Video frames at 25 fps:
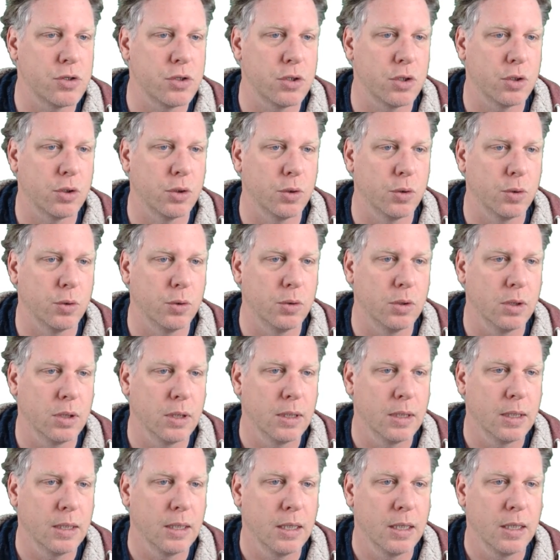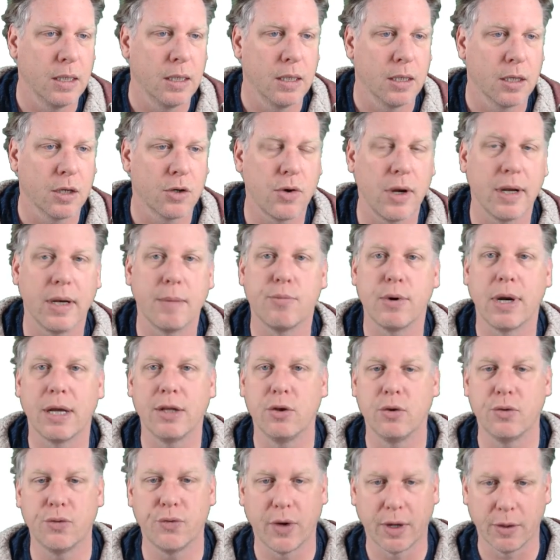to create a brand
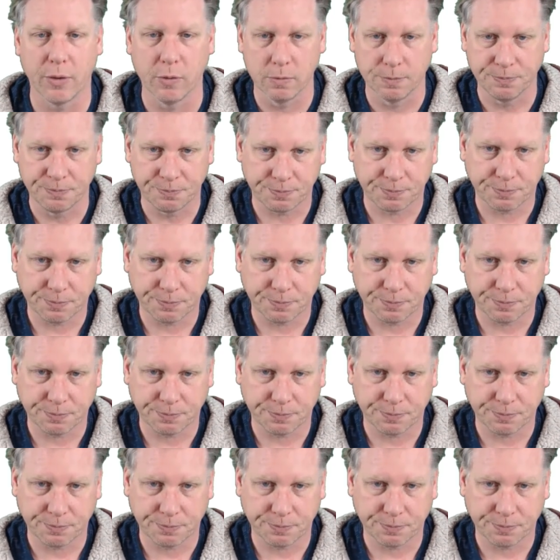new funnel,